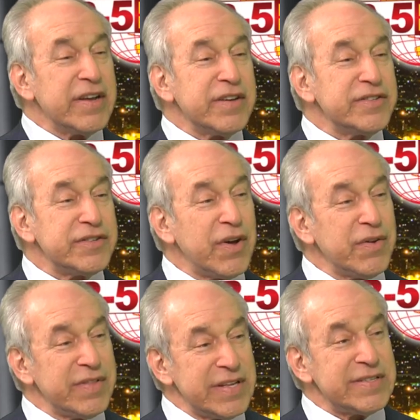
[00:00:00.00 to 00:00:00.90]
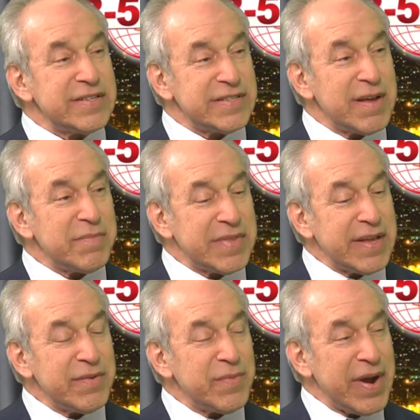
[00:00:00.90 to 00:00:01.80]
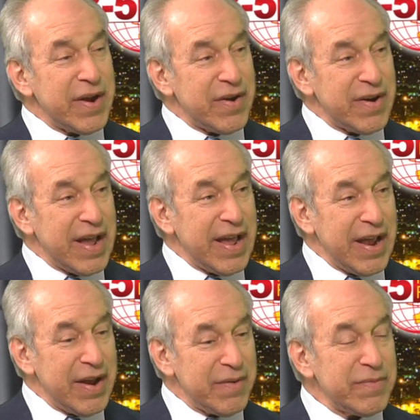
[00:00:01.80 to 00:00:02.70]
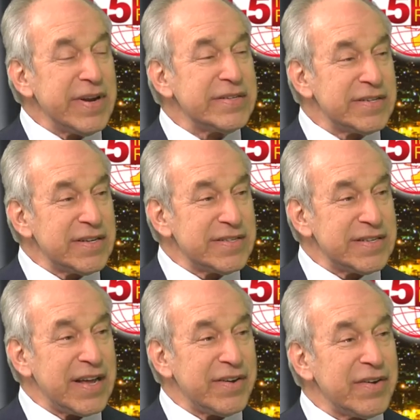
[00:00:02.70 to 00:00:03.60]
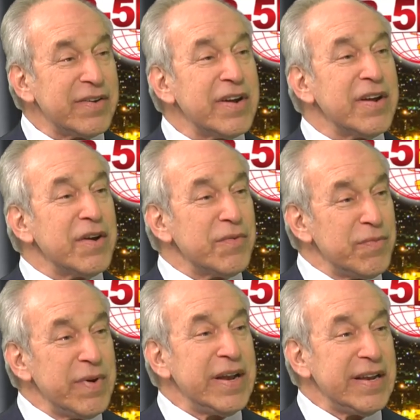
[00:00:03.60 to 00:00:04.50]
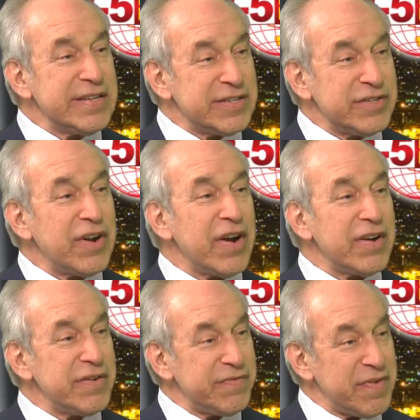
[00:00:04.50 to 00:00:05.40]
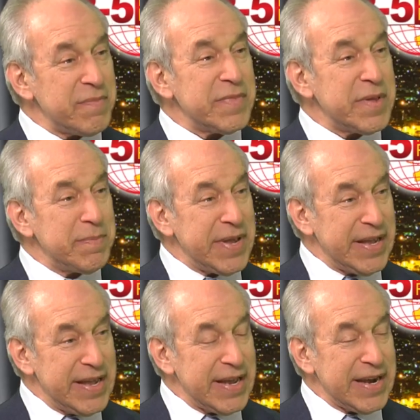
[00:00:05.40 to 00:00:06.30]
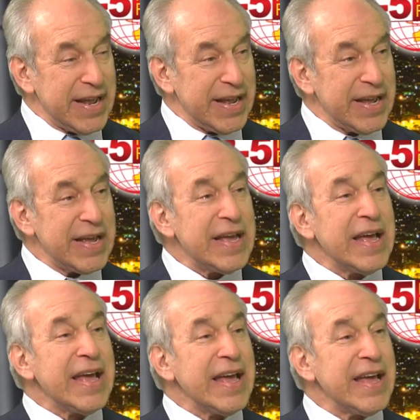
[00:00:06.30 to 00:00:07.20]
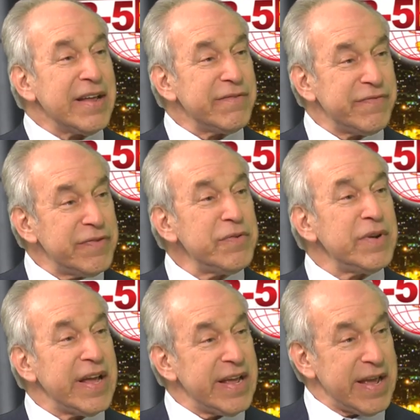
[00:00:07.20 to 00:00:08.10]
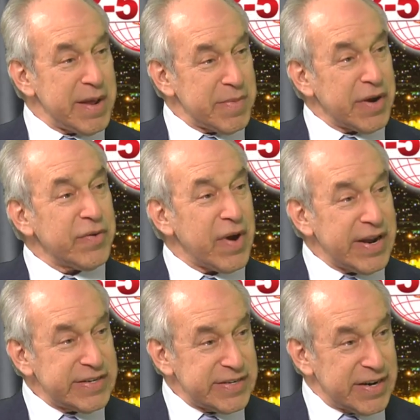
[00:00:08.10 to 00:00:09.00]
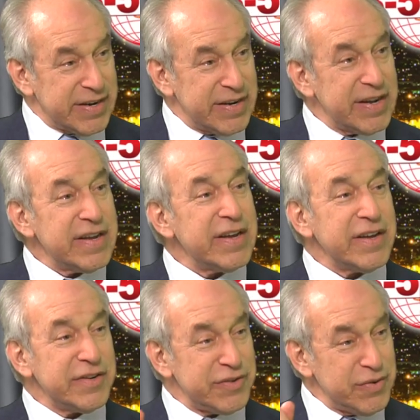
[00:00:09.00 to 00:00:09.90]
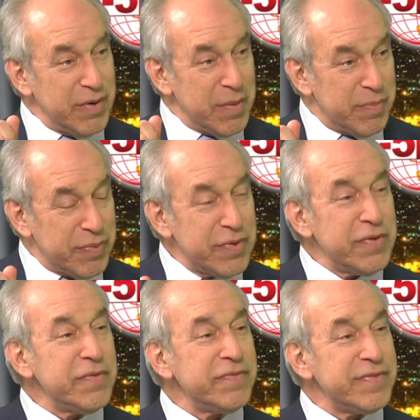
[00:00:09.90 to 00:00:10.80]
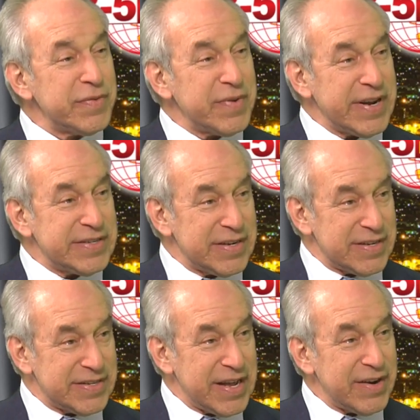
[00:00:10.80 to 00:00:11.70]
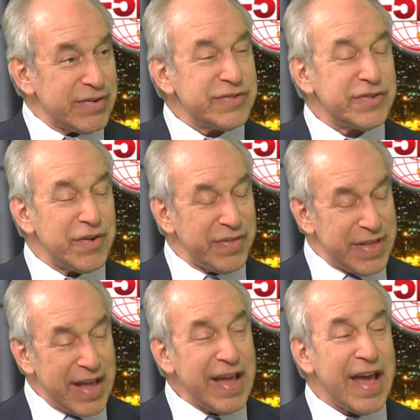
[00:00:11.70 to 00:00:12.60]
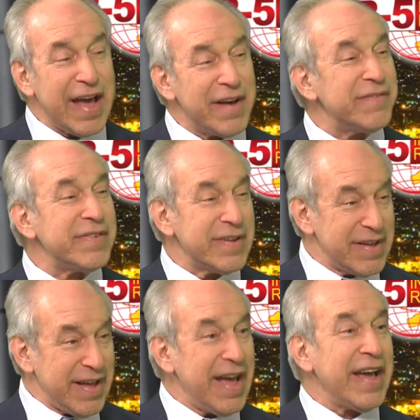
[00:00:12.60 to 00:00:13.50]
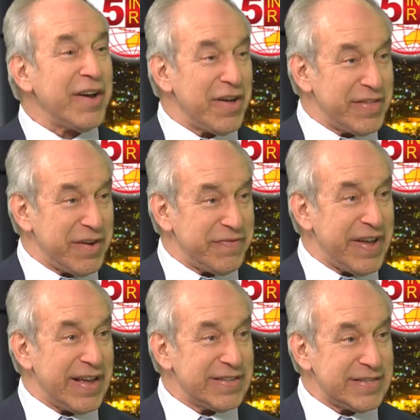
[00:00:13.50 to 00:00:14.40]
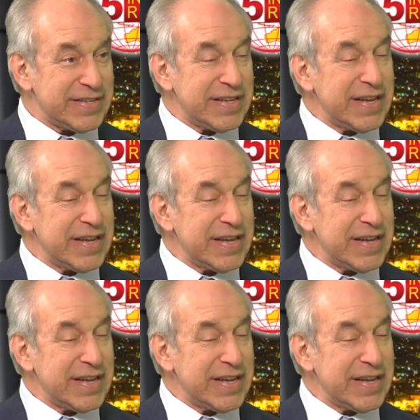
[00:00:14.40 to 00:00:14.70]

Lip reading: So this is something where a regional center really started from the beginning in fooling immigration to approve the regional center so they have egg on their face.